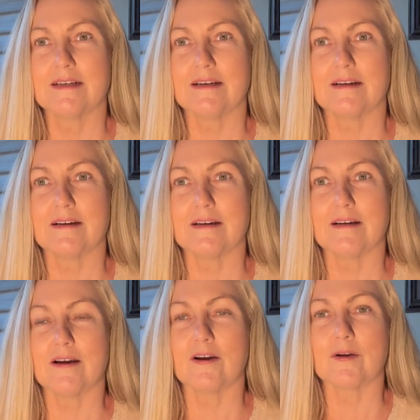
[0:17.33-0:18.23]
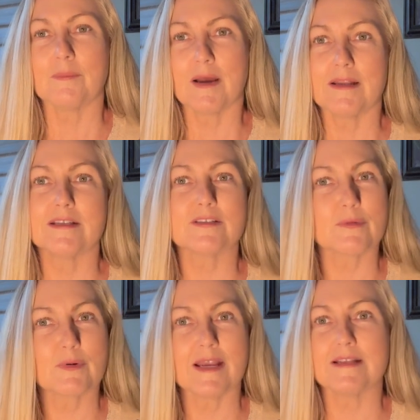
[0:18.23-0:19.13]
uh, our bodies, our
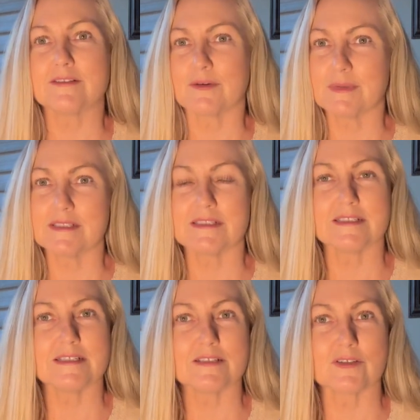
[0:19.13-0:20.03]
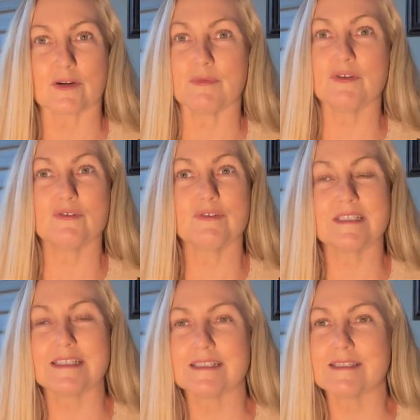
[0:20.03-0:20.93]
brains, our businesses, our immune
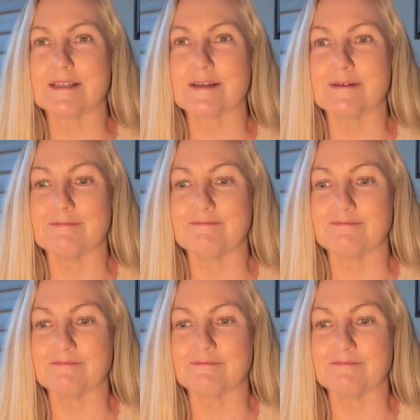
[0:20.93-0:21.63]
system,